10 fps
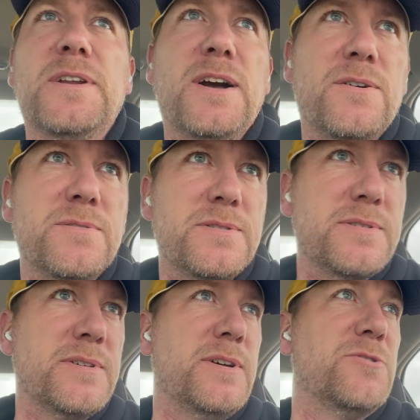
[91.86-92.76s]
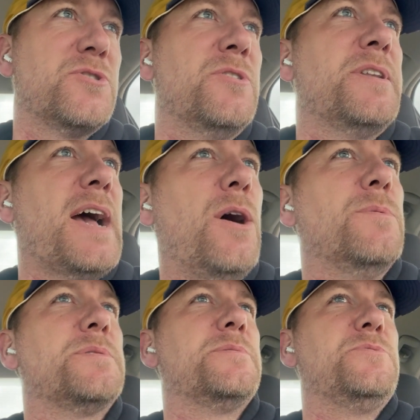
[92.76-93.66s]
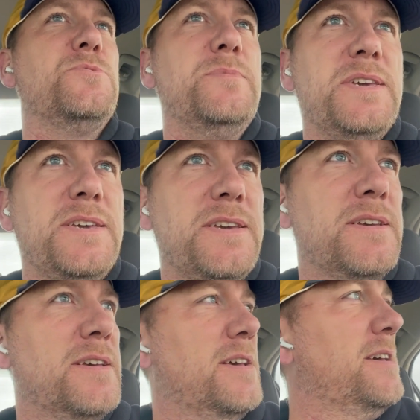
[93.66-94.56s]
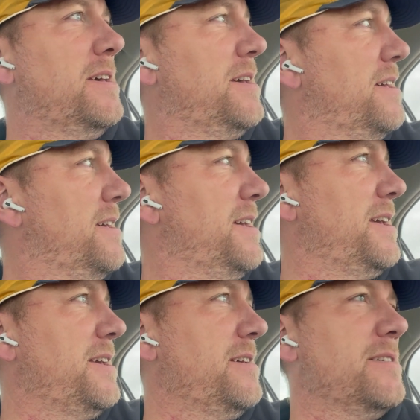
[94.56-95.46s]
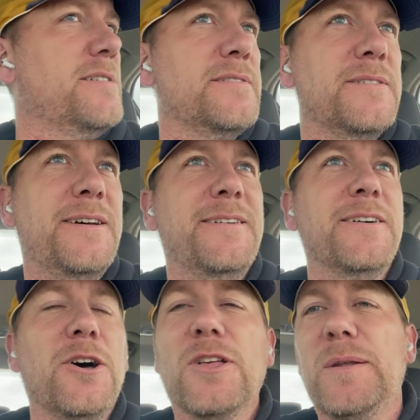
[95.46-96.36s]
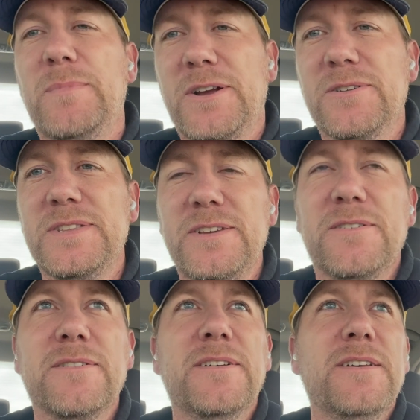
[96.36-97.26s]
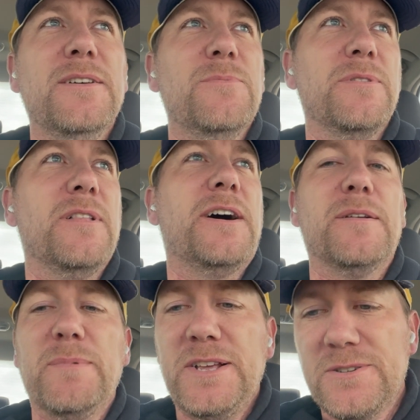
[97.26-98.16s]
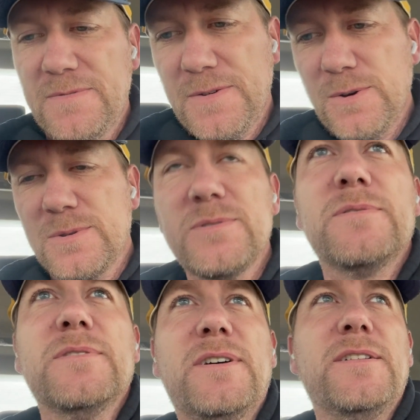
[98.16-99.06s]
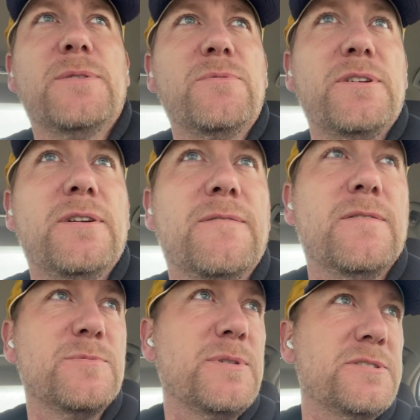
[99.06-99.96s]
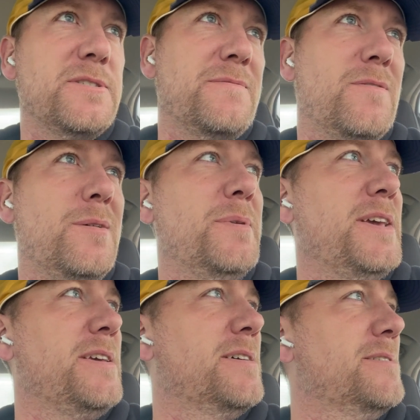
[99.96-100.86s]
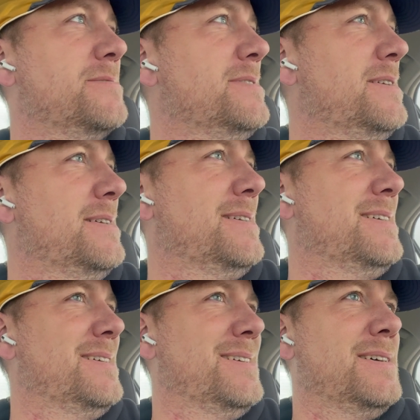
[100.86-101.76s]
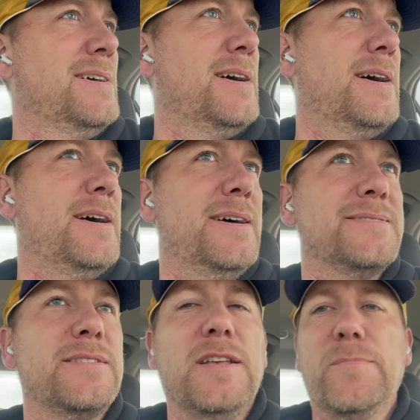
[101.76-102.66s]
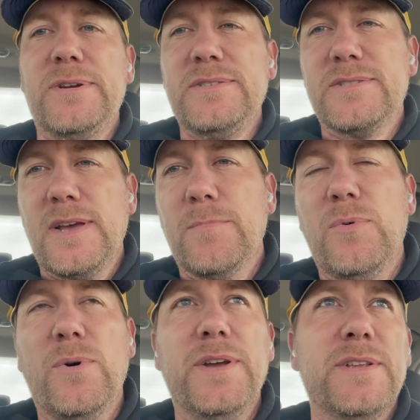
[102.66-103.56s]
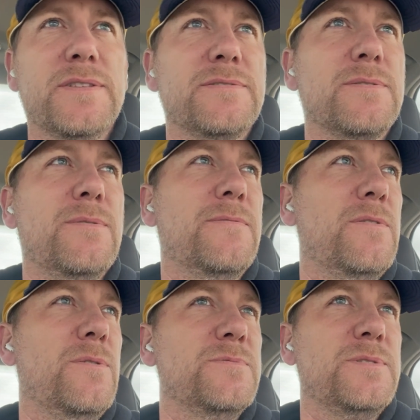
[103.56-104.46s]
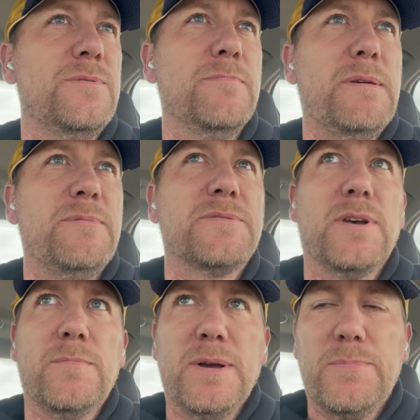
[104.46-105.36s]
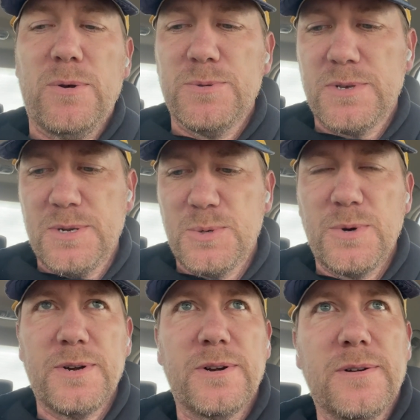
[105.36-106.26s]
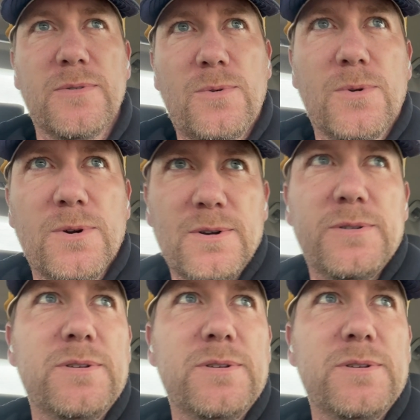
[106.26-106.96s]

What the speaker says: out to be a lot bigger deal with a lot of major folks that were there, especially from a celebrity standpoint. And so for those of you that maybe saw my posts on Twitter or